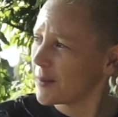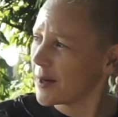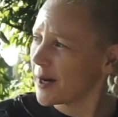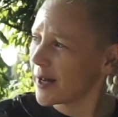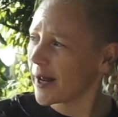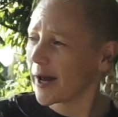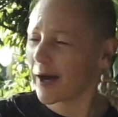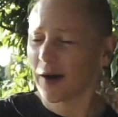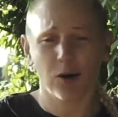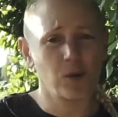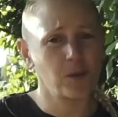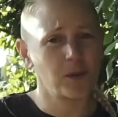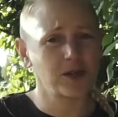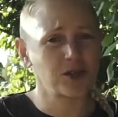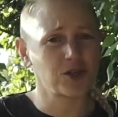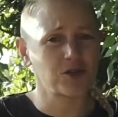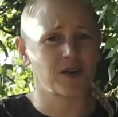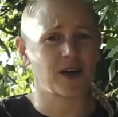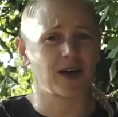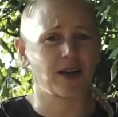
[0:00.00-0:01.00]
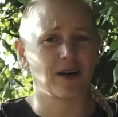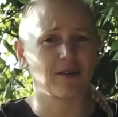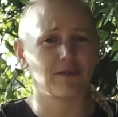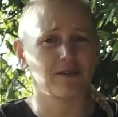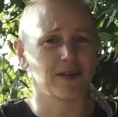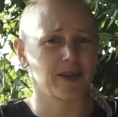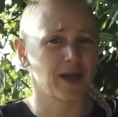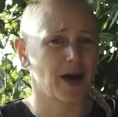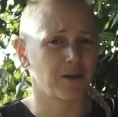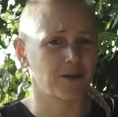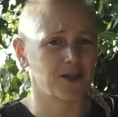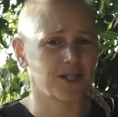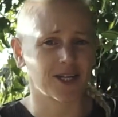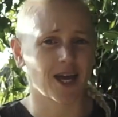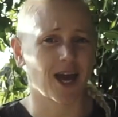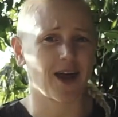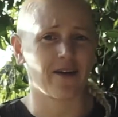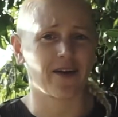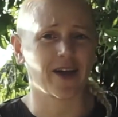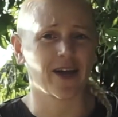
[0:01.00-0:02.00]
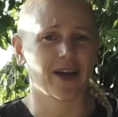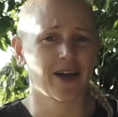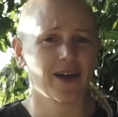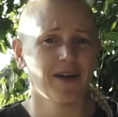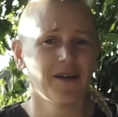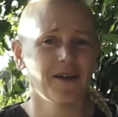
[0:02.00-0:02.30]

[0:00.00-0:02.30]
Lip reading: But I almost fell off and that was scary.